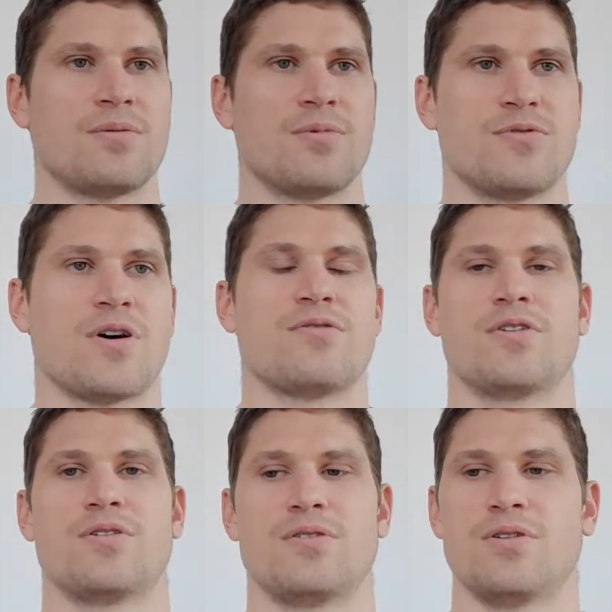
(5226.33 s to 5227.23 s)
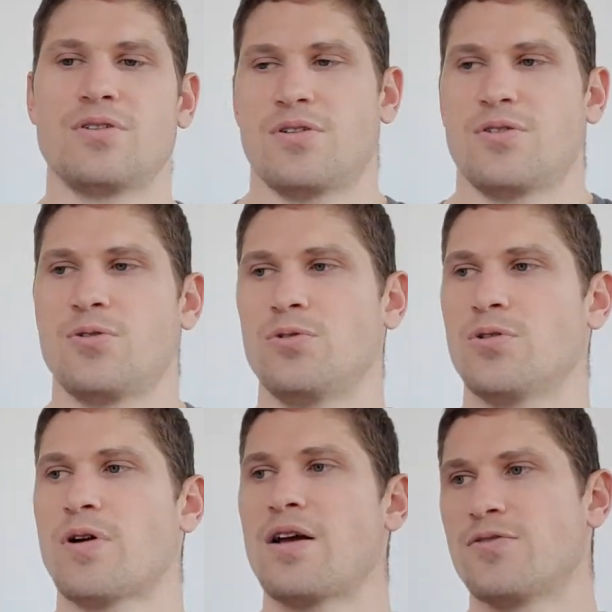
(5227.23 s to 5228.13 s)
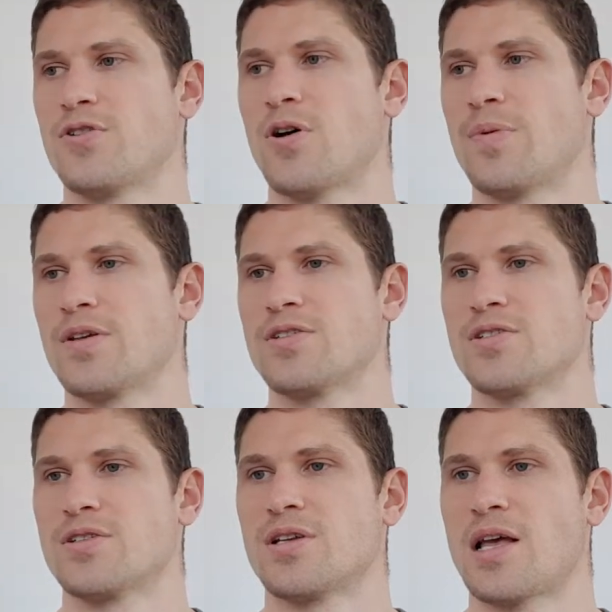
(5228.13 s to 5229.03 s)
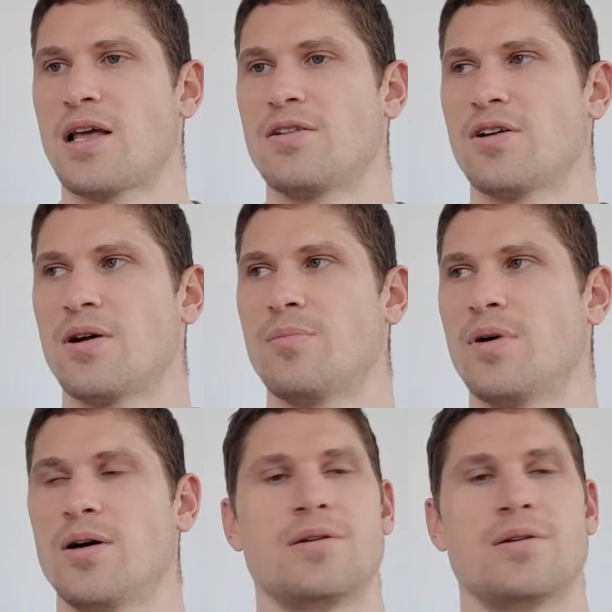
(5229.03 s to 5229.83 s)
we've covered a cool array of topics, and I'm